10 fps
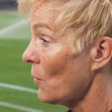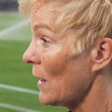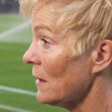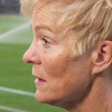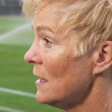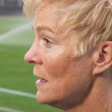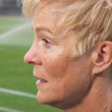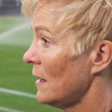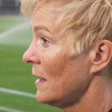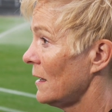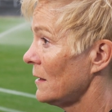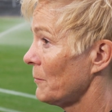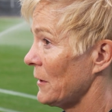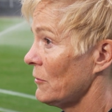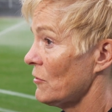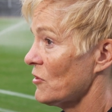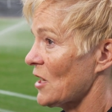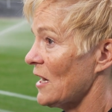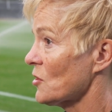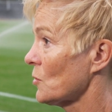well. The
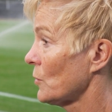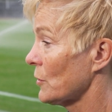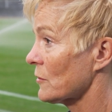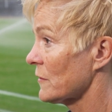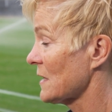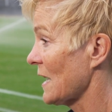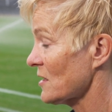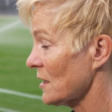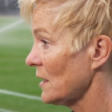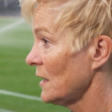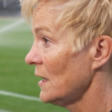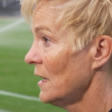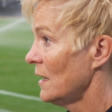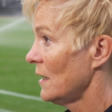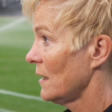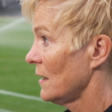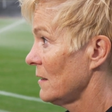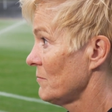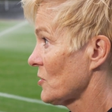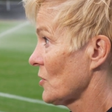periodization works fantastically.
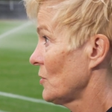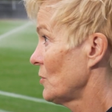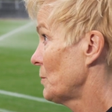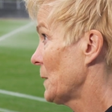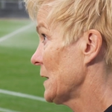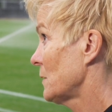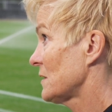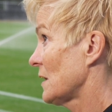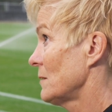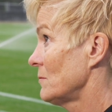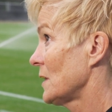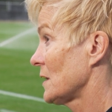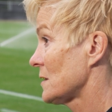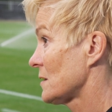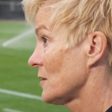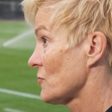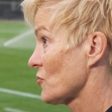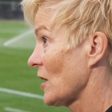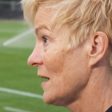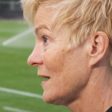So by the time that the
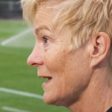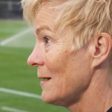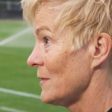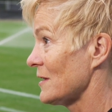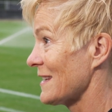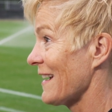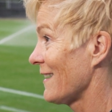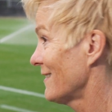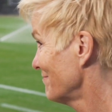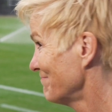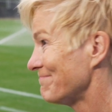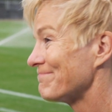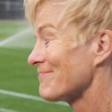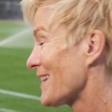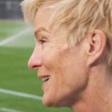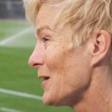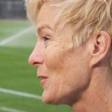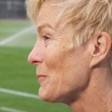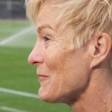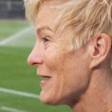Australia game is there,
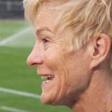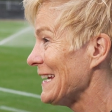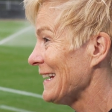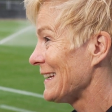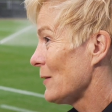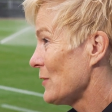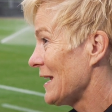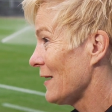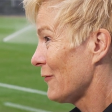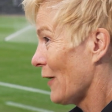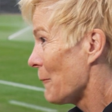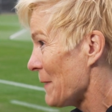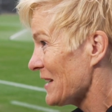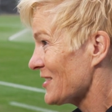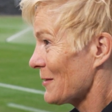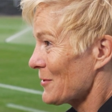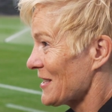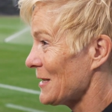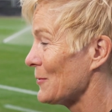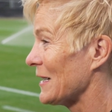we'll be ready, and then we give our best, and we
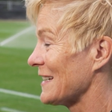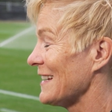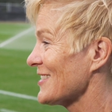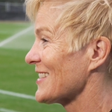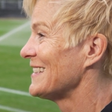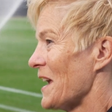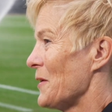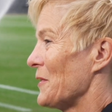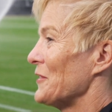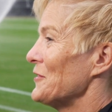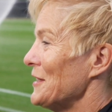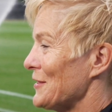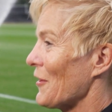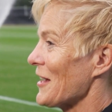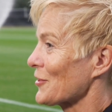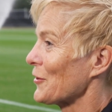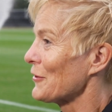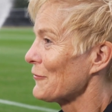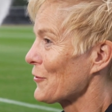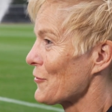see where it ends. Well, you need to ask
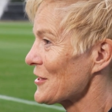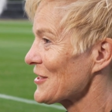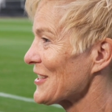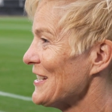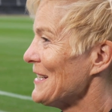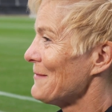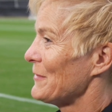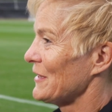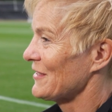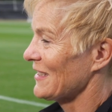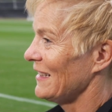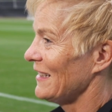her, of course, but